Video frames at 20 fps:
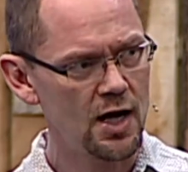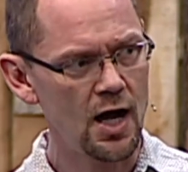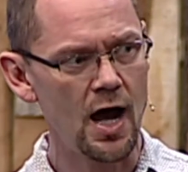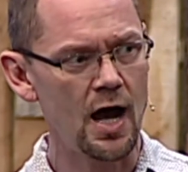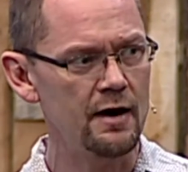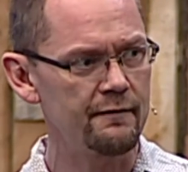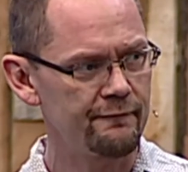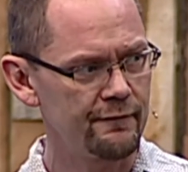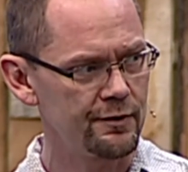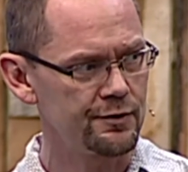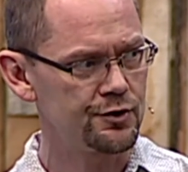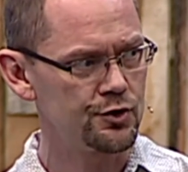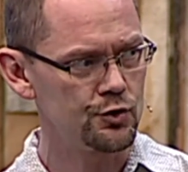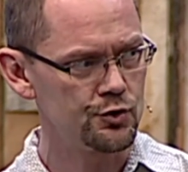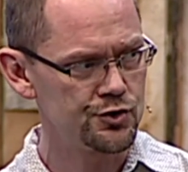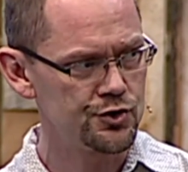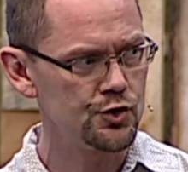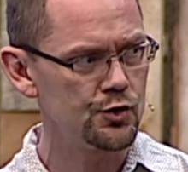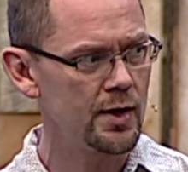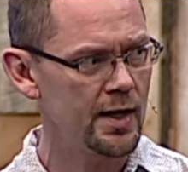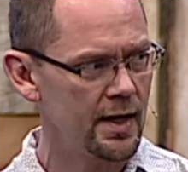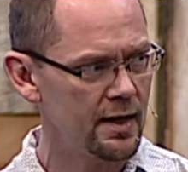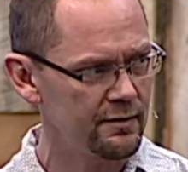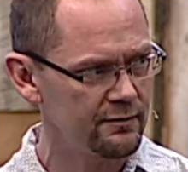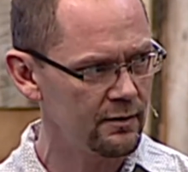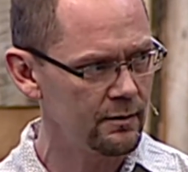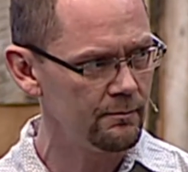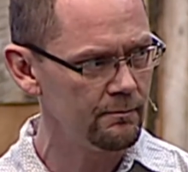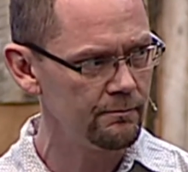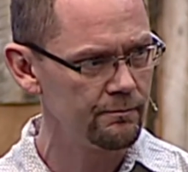convert to
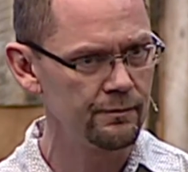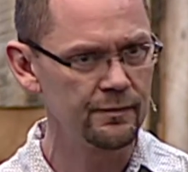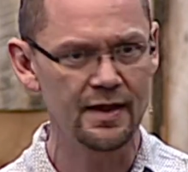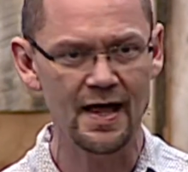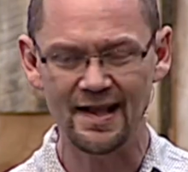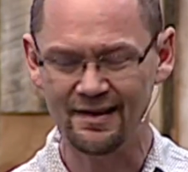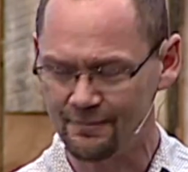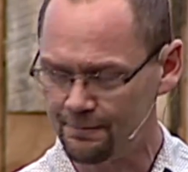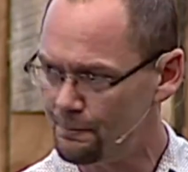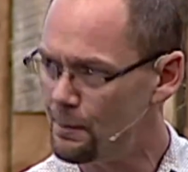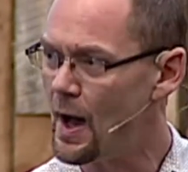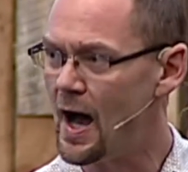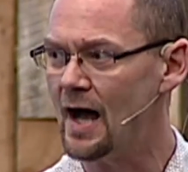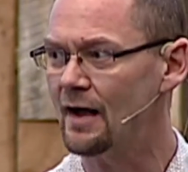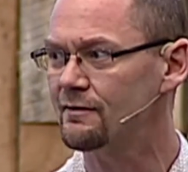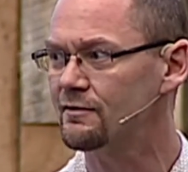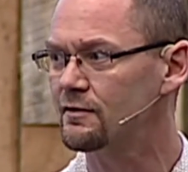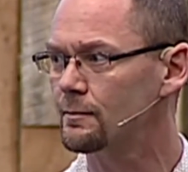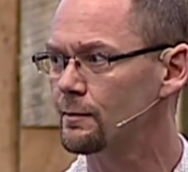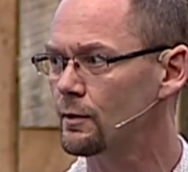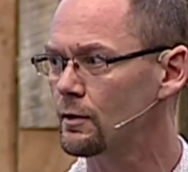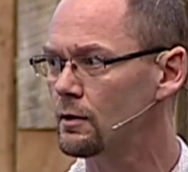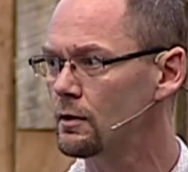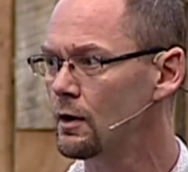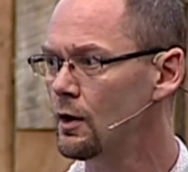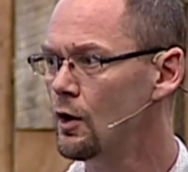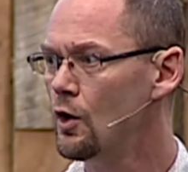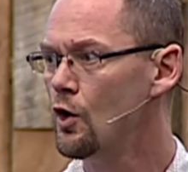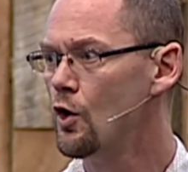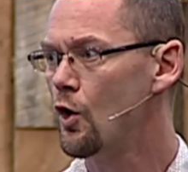Judaism, that's possible,
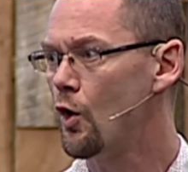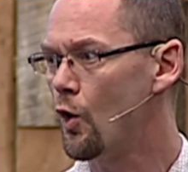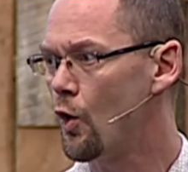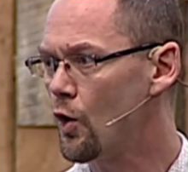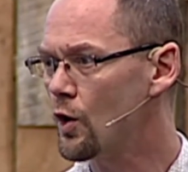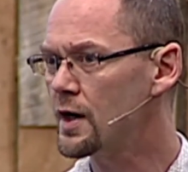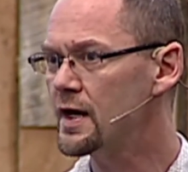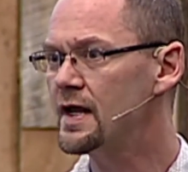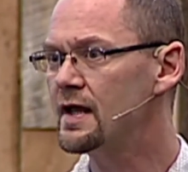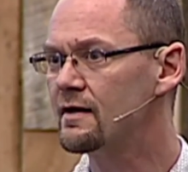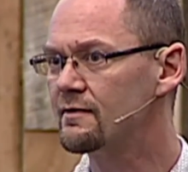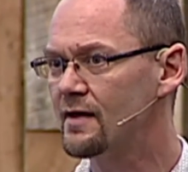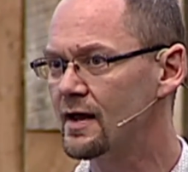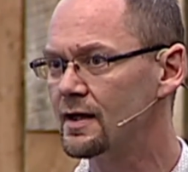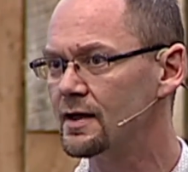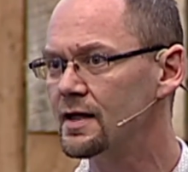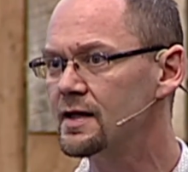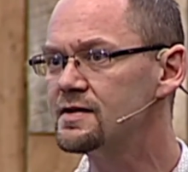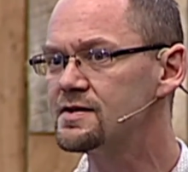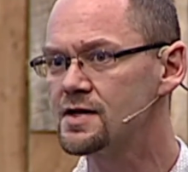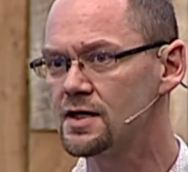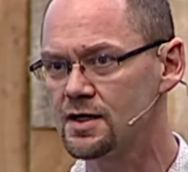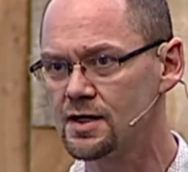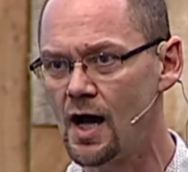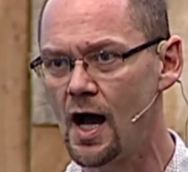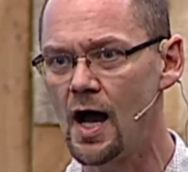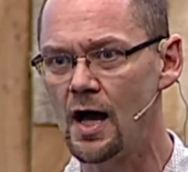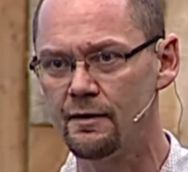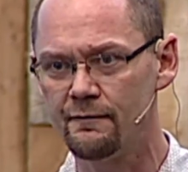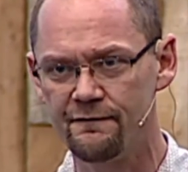or he is at least a
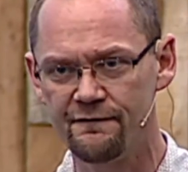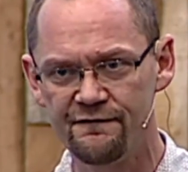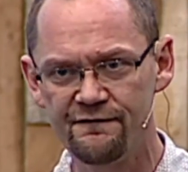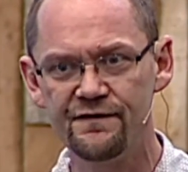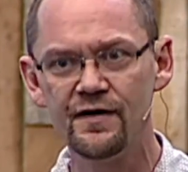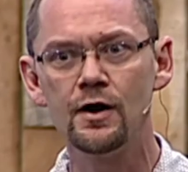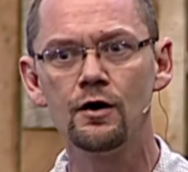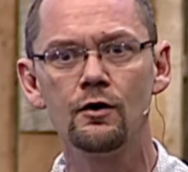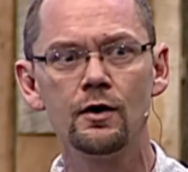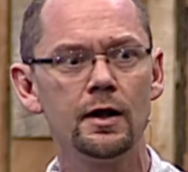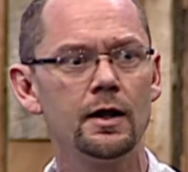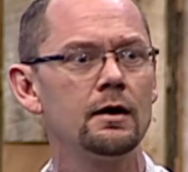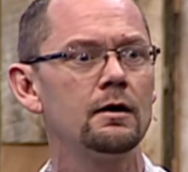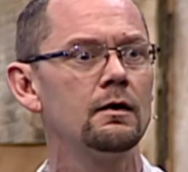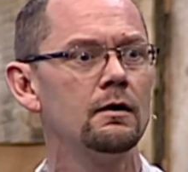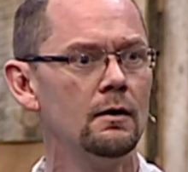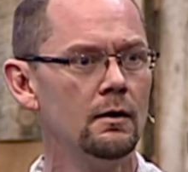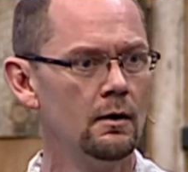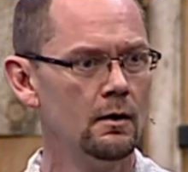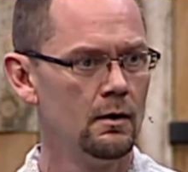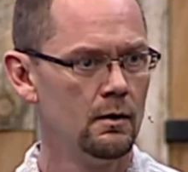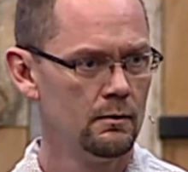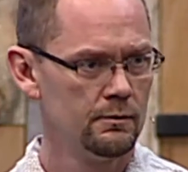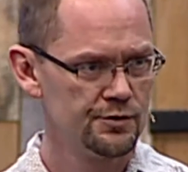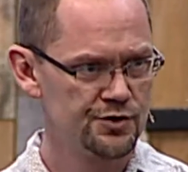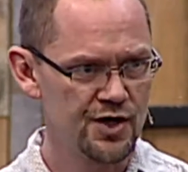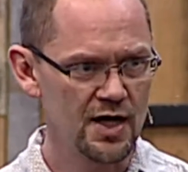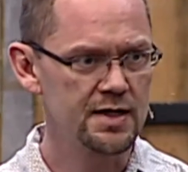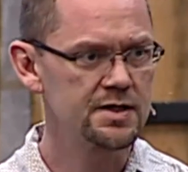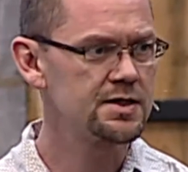God fearing
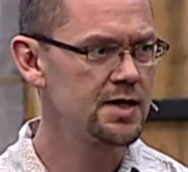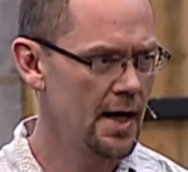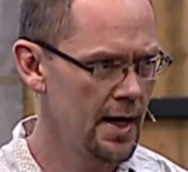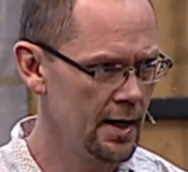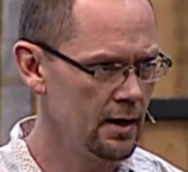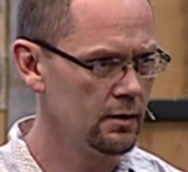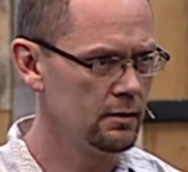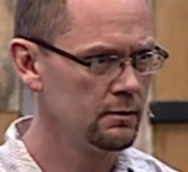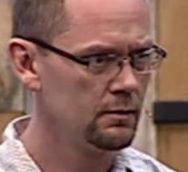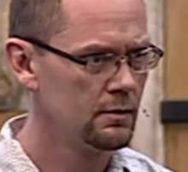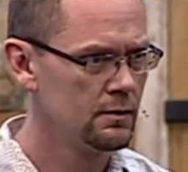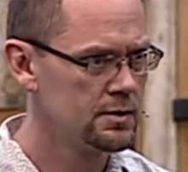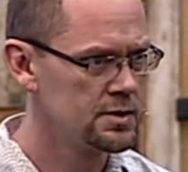Gentile.